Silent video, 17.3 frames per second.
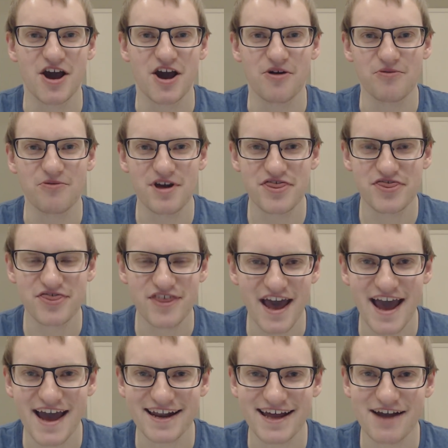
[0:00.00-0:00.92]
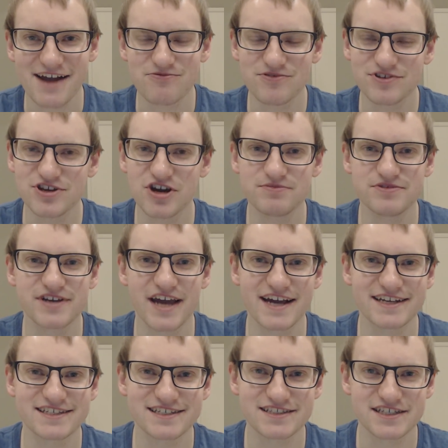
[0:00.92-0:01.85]
With that, I really hope you
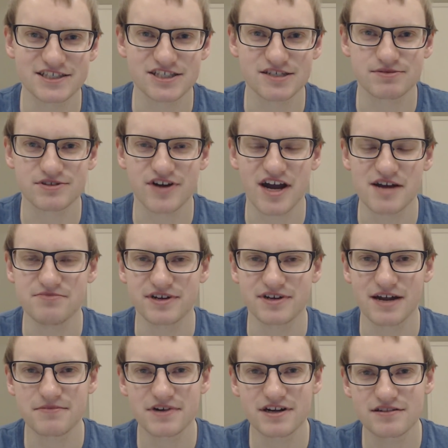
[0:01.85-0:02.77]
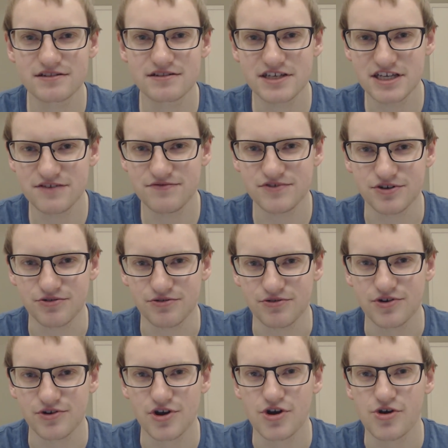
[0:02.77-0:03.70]
guys hit the subscribe button. I'm going to leave you
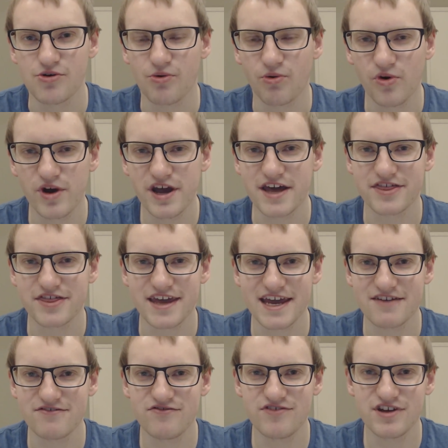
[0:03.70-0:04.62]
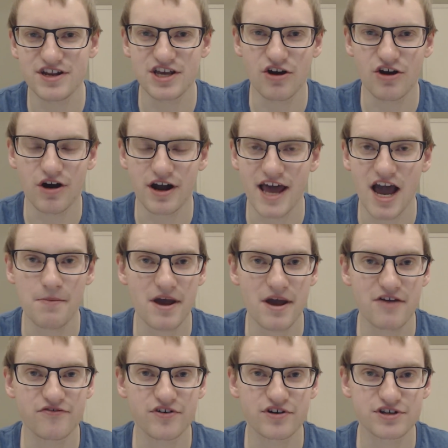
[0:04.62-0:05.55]
with a video on how
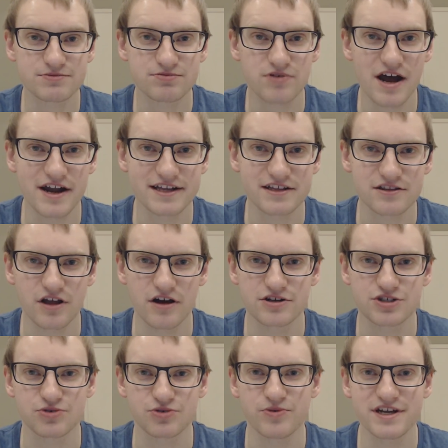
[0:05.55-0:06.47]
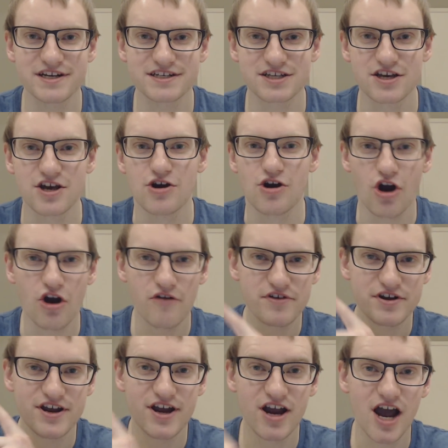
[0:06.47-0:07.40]
my first product launch went.
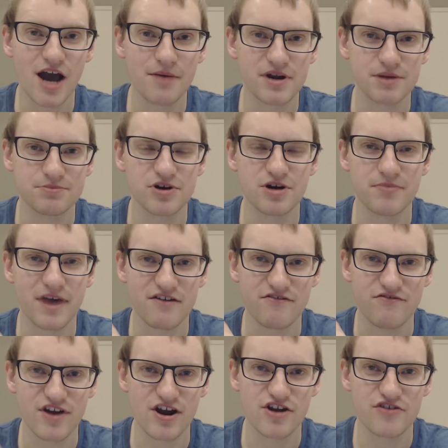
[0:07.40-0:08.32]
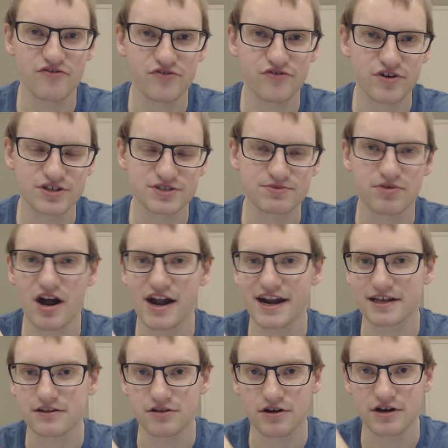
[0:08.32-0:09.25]
Over here, I'm going to put my very first
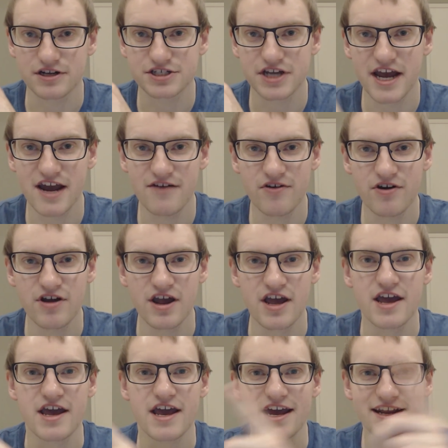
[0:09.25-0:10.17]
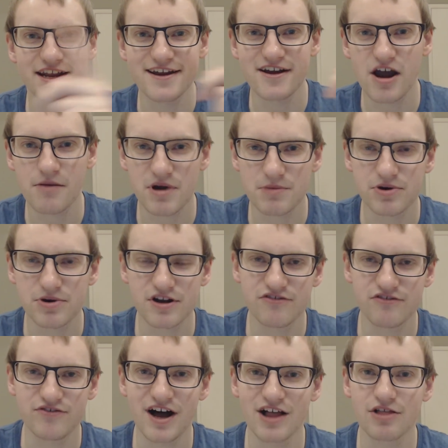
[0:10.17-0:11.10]
product launch ever. And here I'm going to put a
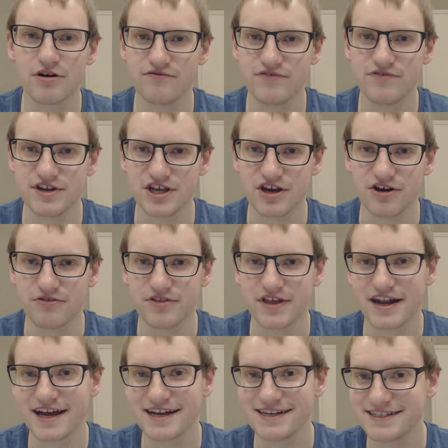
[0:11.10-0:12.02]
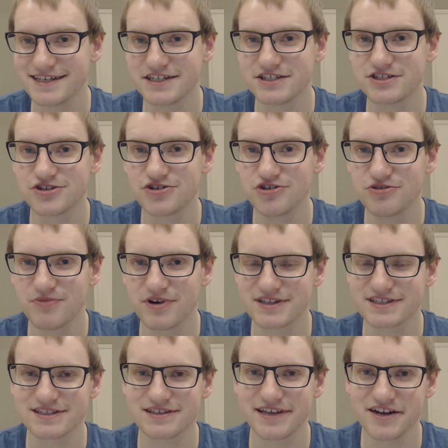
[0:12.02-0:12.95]
follow-up video that I did 2
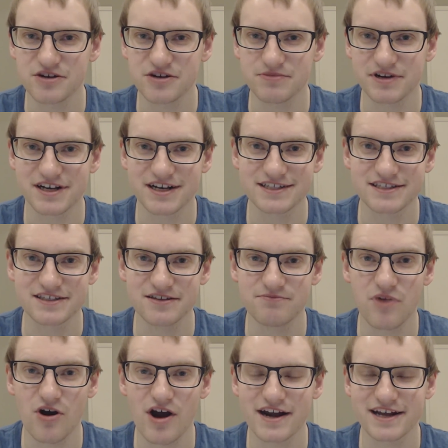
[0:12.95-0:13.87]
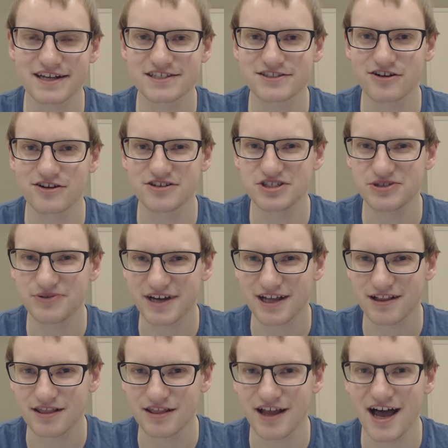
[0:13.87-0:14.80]
months later because the product started doing
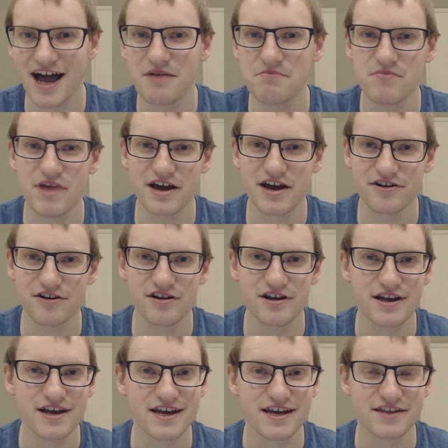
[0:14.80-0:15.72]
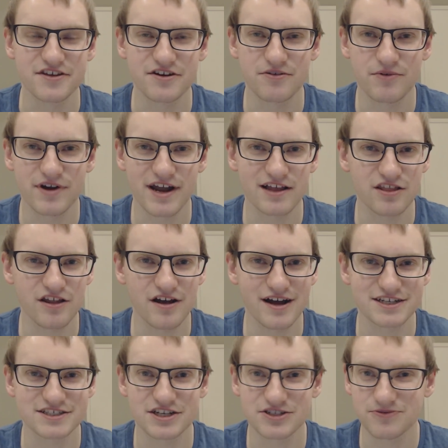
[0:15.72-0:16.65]
a lot better than when I
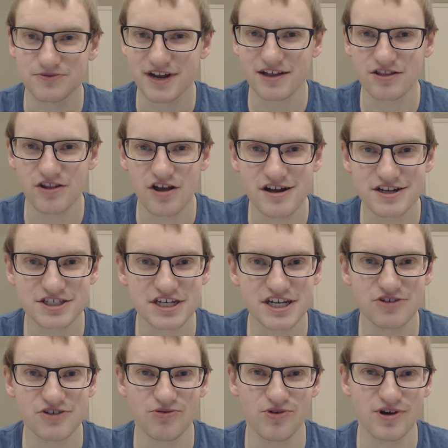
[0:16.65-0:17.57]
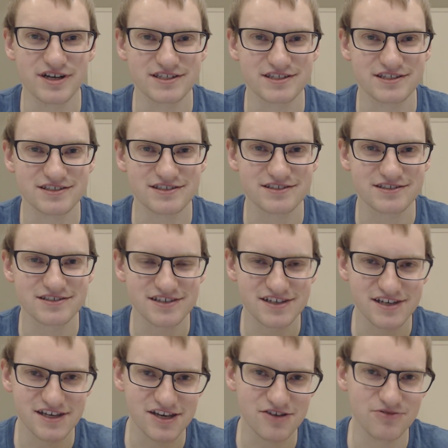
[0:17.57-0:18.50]
launched. Because when I launched, it was
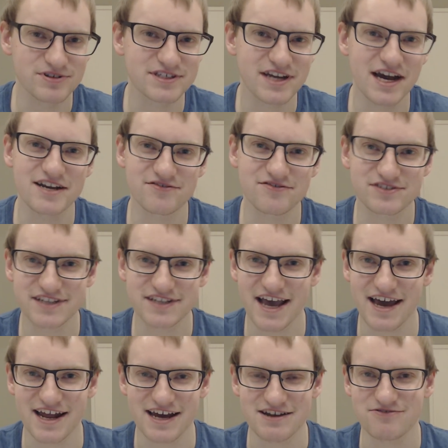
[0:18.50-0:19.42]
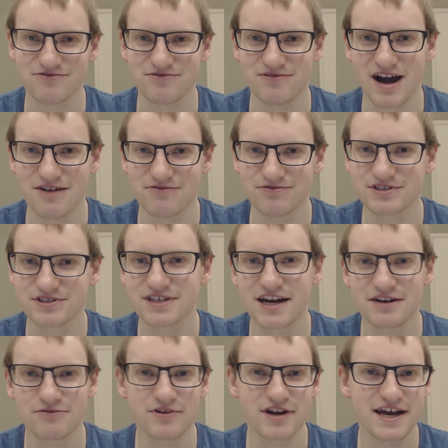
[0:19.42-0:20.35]
kind of sad. It was
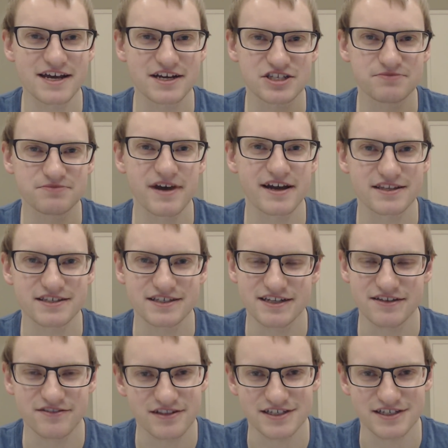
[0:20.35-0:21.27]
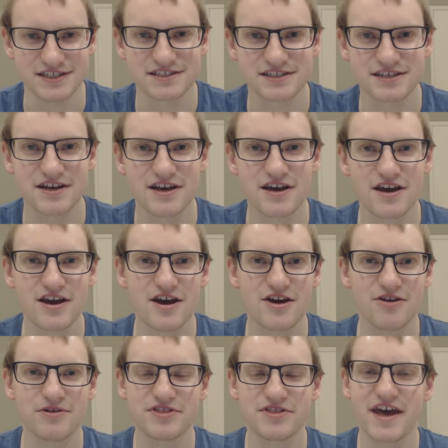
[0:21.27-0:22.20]
not what I expected, at least.
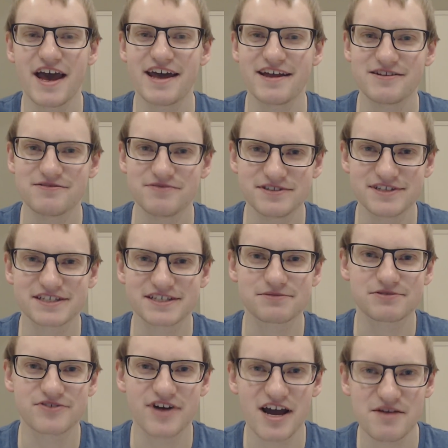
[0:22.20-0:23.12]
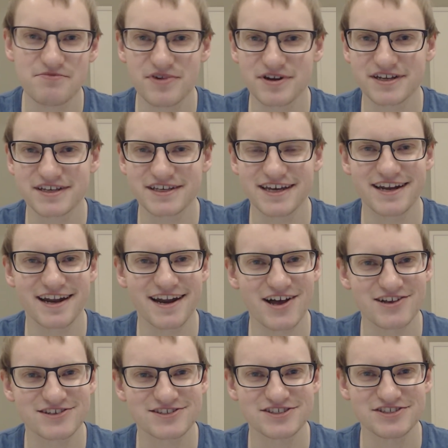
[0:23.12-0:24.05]
With that, hit that subscribe button again, and
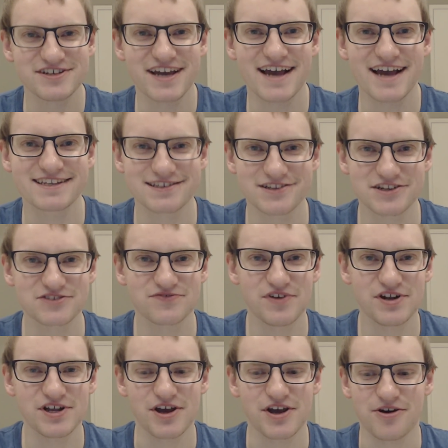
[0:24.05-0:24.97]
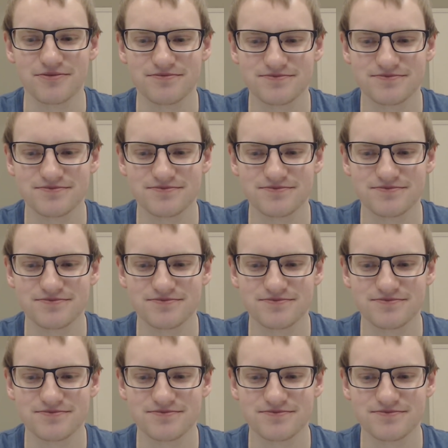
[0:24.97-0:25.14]
I'll see you guys in the next video.